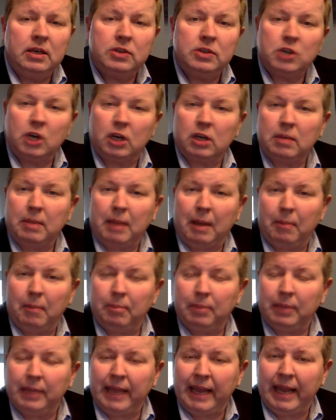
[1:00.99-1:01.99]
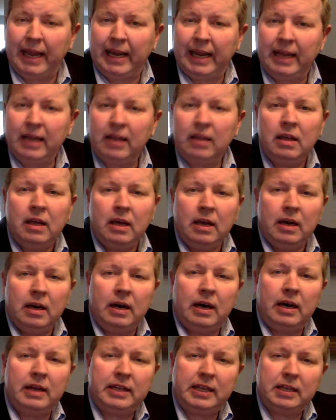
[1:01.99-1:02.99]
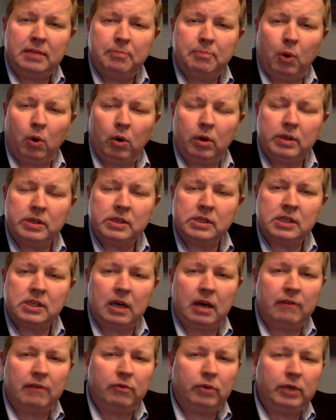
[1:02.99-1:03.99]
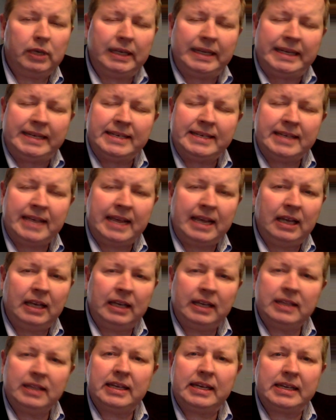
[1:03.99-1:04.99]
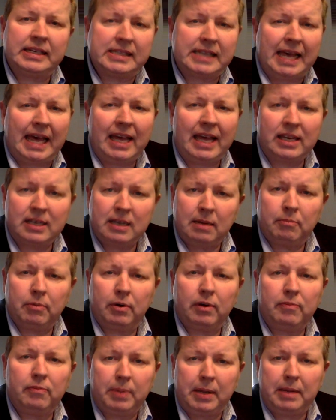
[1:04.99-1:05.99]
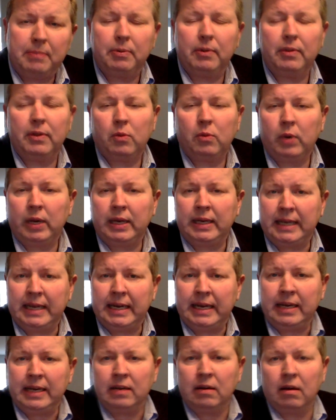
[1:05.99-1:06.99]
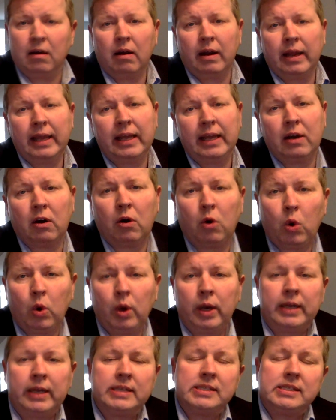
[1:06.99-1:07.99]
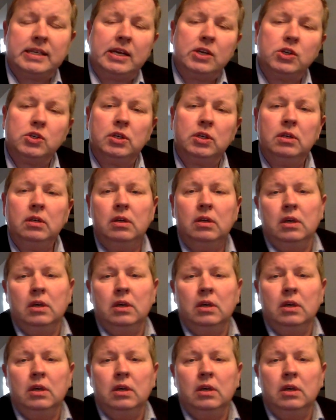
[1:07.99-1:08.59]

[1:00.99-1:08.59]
talked about planning, the importance of really nailing the exact number of people that we need in our organization